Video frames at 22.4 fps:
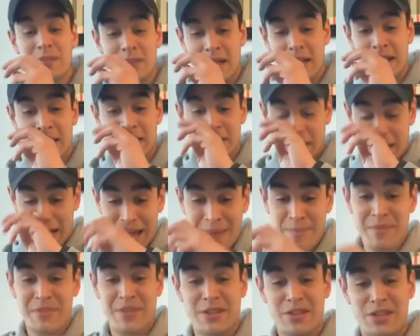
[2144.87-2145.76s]
and it's a
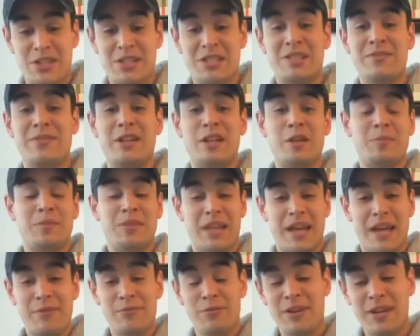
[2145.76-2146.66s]
habit that she's developed
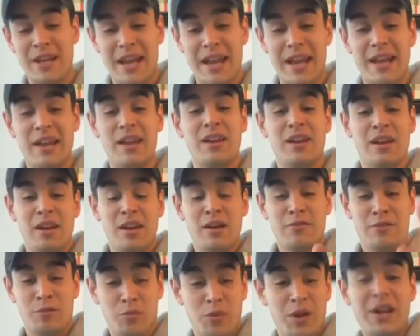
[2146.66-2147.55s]
every day
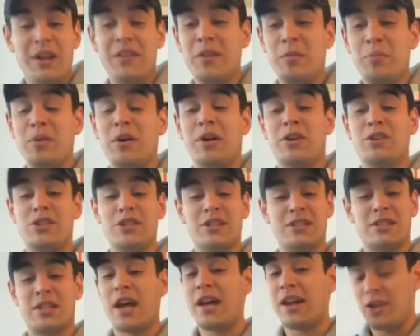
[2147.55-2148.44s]
from reading the book. She
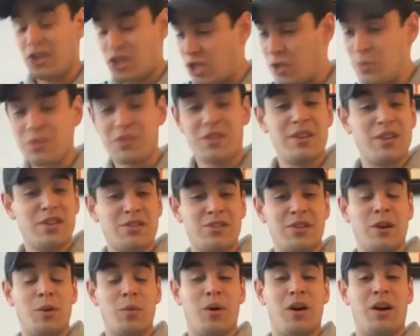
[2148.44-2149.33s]
decided she was going to
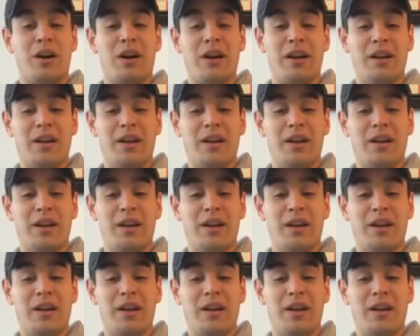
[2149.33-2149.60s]
start walking.